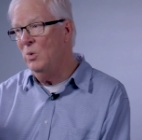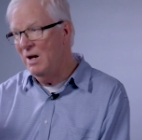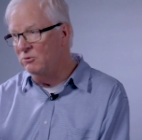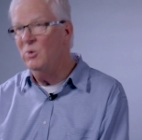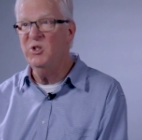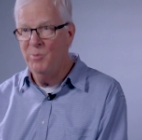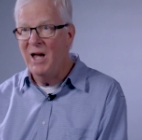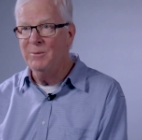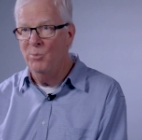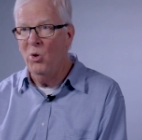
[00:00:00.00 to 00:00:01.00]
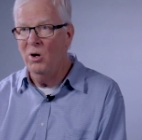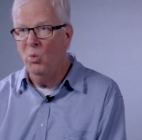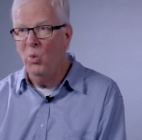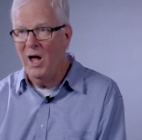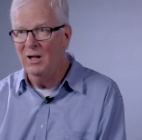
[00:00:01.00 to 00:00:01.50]
we have to expect more
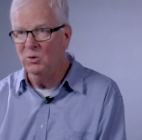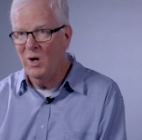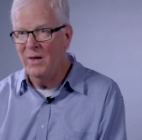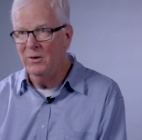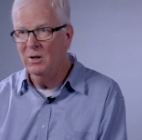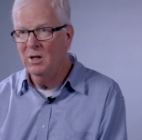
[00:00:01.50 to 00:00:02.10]
wild weather.